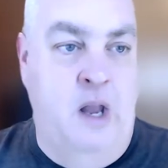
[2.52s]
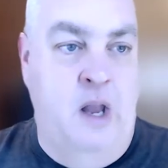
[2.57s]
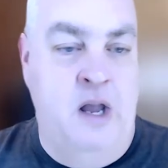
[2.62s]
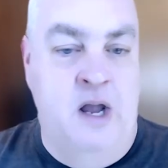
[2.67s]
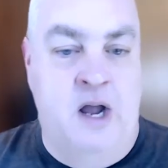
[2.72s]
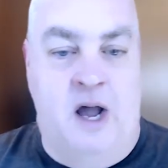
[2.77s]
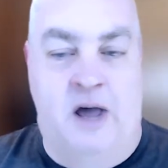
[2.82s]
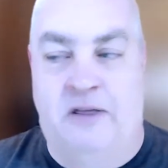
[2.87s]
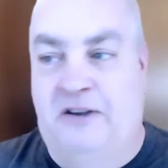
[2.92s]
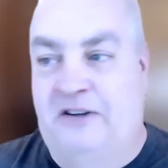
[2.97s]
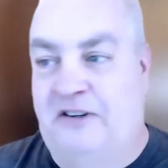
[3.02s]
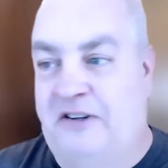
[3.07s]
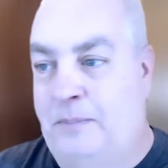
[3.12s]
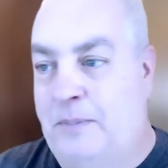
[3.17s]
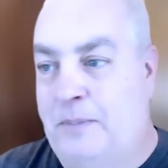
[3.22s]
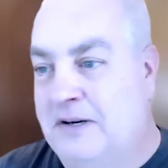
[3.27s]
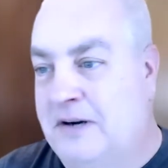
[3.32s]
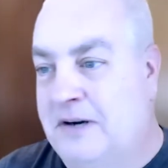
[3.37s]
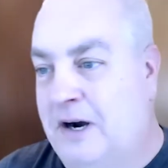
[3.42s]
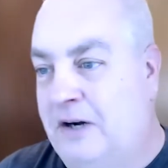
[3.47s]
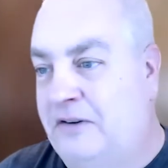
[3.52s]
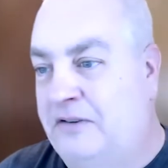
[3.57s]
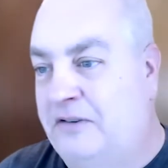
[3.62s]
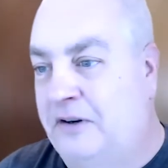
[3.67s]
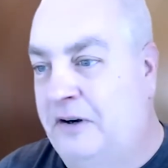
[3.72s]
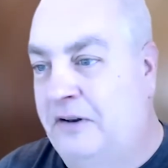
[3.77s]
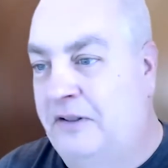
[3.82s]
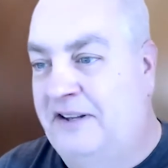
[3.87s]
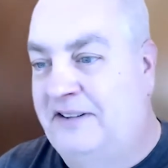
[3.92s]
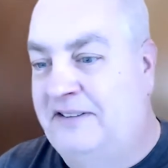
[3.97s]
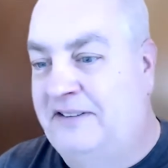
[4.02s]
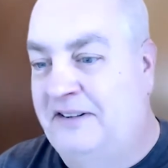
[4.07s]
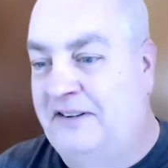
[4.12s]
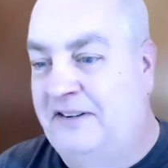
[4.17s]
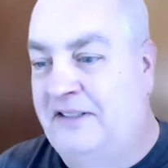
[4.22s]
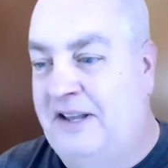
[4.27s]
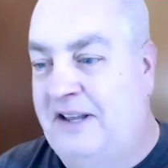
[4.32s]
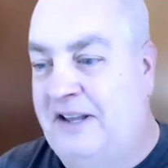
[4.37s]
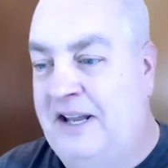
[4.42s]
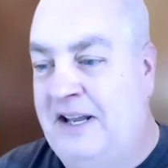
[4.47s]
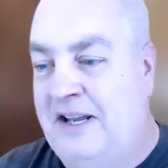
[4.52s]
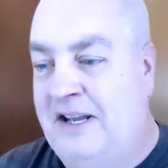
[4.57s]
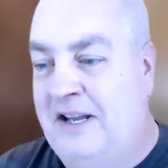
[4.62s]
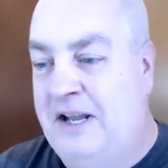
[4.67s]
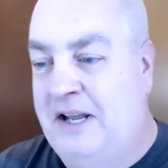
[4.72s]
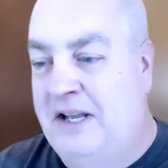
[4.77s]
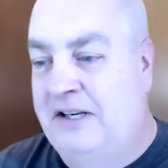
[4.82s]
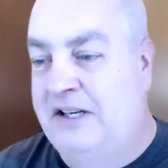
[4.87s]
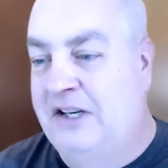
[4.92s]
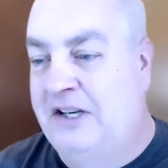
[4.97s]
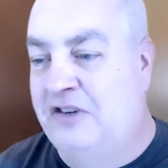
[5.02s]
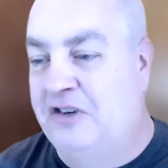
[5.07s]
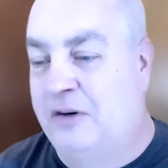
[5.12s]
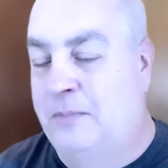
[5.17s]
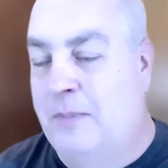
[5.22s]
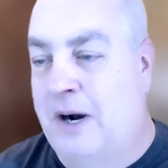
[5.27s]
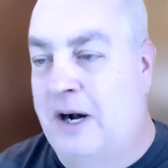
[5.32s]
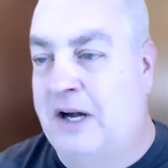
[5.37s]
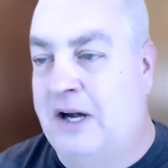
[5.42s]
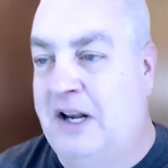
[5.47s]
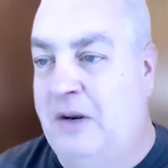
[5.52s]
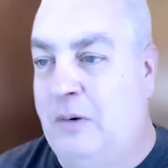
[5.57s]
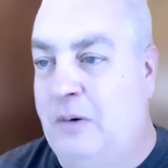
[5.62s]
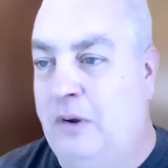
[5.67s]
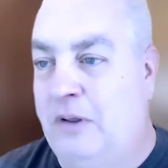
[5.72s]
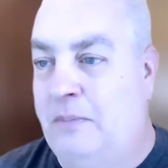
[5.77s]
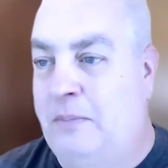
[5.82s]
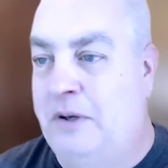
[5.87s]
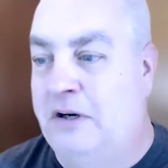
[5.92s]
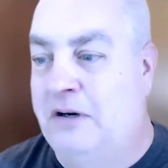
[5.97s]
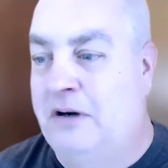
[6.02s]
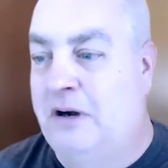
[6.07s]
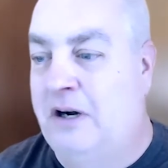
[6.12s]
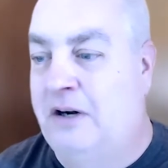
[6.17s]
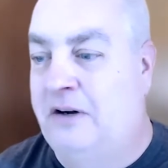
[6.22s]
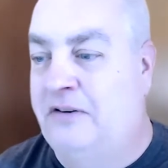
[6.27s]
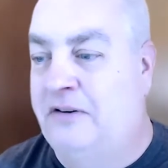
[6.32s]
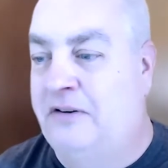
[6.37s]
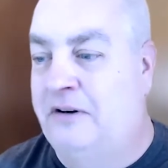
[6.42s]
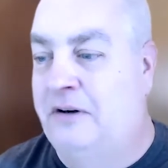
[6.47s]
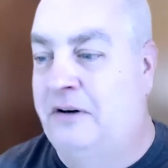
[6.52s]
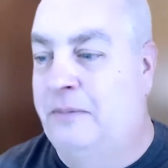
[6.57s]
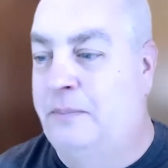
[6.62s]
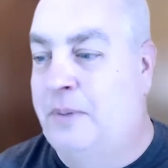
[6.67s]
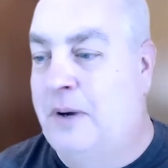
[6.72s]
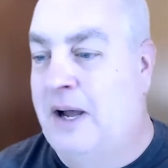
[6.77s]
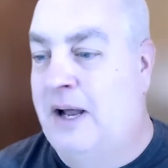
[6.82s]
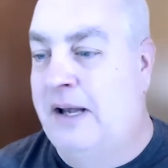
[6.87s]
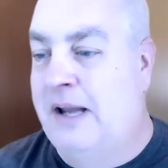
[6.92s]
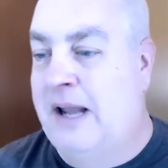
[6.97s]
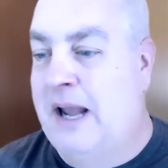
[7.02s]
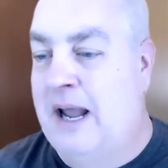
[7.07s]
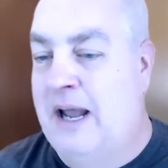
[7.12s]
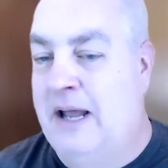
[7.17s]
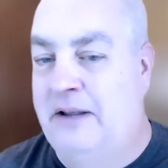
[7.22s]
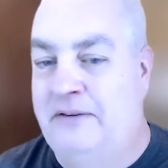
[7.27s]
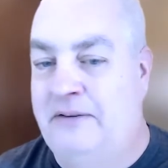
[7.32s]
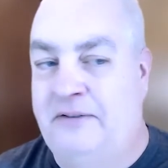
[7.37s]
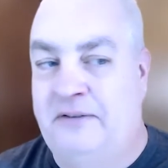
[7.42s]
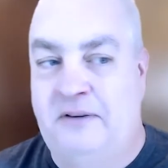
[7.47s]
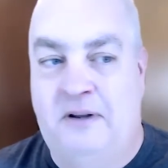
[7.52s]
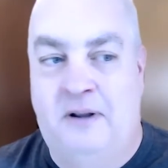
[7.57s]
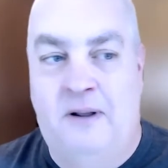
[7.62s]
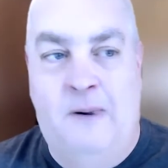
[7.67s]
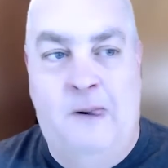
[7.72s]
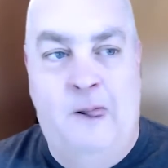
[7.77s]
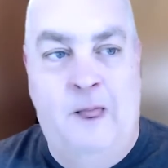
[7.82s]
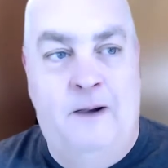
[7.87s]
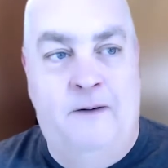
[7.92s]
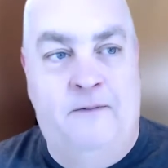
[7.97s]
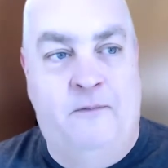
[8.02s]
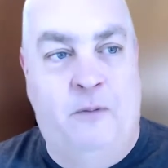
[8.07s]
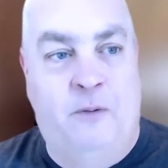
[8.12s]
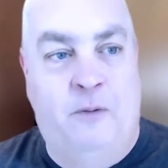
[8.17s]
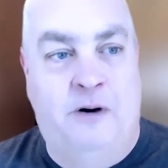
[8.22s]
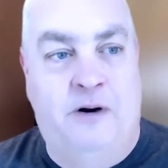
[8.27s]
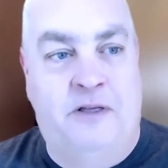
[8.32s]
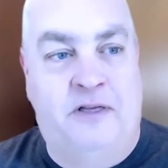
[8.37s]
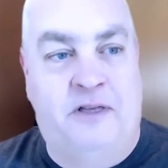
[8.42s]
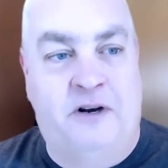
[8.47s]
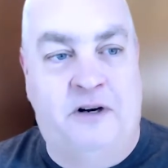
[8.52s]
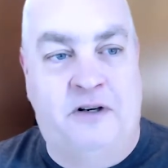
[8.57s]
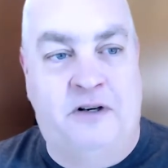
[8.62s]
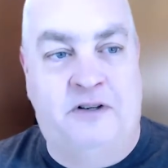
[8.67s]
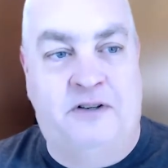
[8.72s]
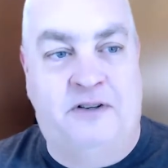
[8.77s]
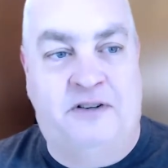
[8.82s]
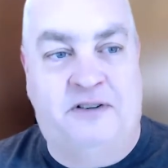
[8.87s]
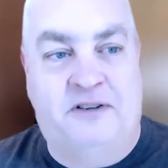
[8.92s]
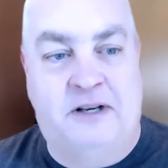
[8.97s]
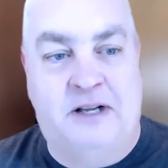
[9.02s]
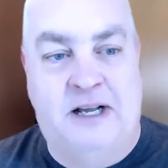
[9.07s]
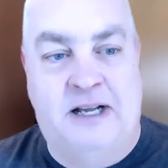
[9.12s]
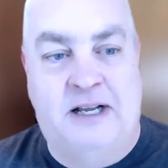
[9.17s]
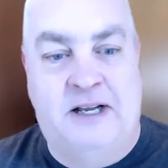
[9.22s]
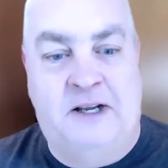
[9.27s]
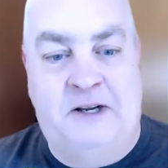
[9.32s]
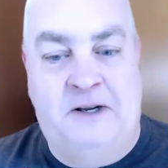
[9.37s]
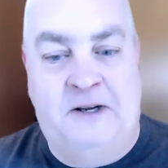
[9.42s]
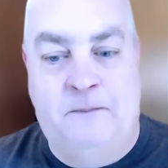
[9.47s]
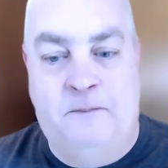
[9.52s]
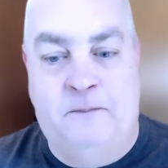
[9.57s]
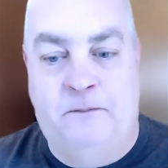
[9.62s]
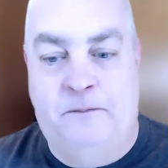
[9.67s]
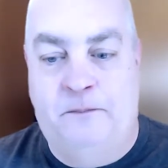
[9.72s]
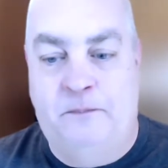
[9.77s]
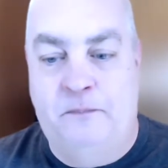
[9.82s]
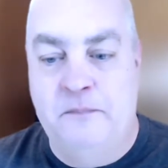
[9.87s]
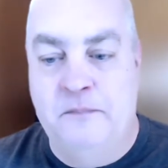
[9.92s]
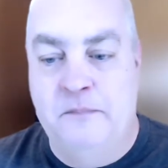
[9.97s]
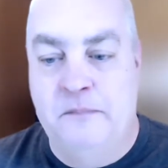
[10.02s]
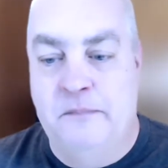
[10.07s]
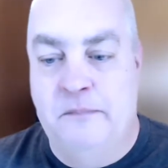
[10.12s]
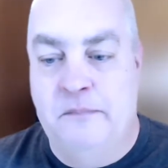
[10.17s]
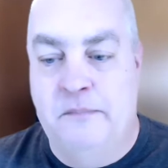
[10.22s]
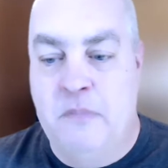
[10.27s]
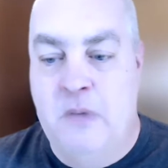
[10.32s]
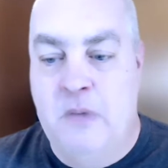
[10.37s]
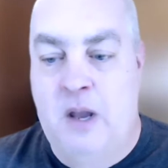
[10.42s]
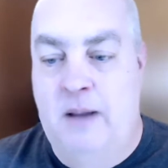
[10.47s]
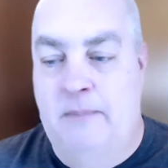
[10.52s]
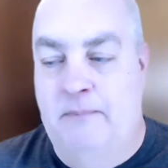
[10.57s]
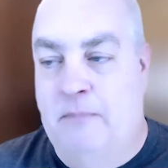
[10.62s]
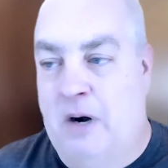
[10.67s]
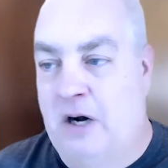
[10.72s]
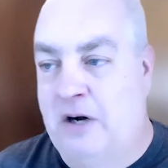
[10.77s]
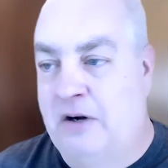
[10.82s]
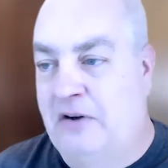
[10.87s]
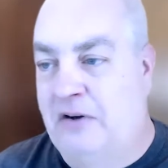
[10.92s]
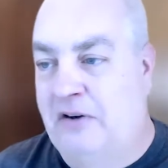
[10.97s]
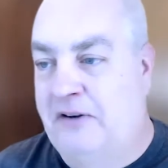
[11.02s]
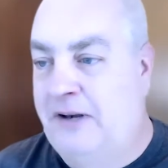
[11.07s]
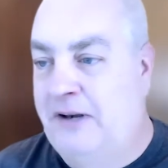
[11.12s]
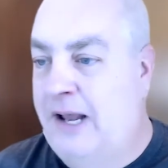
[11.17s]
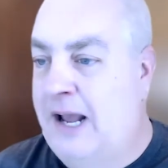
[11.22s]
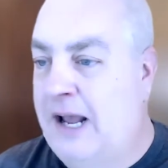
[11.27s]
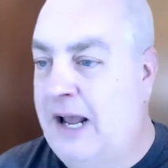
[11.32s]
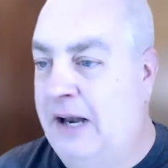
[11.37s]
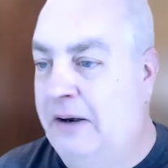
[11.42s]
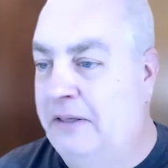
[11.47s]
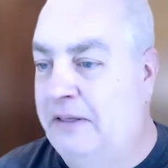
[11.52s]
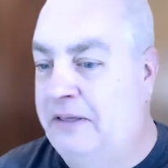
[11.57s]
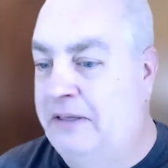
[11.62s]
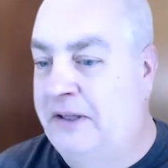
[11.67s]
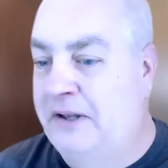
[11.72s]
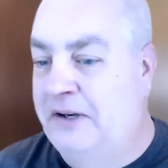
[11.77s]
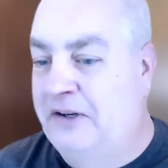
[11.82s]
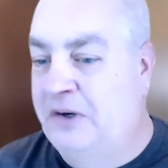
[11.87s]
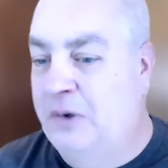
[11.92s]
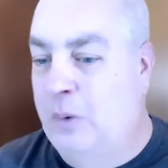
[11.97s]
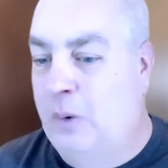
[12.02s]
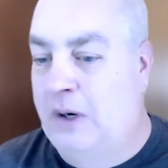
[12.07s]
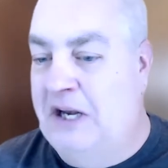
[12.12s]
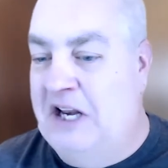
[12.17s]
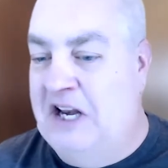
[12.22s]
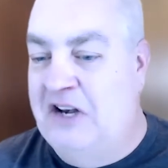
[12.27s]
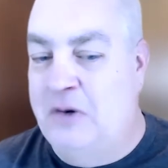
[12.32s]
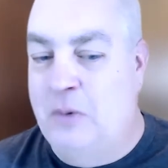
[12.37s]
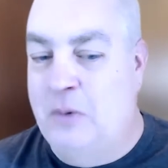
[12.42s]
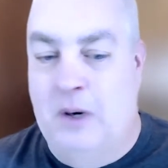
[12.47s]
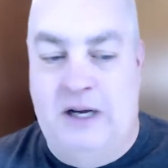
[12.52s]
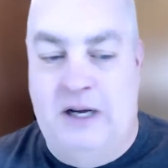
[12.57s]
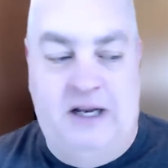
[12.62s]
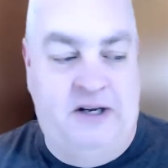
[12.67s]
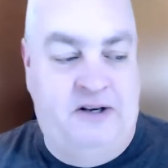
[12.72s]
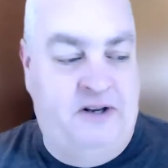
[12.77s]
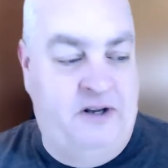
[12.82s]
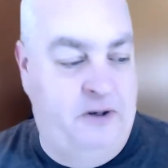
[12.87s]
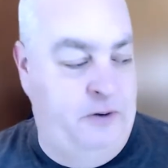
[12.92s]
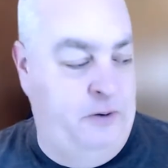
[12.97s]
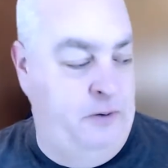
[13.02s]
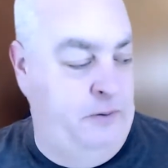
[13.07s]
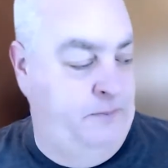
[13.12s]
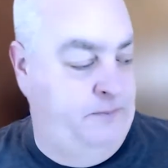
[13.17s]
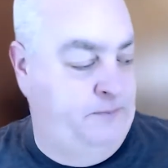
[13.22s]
Hi, this is Bill Hartzer, and this is the Digital Marketing with Bill Hartzer podcast for Thursday, March 10th, 2022.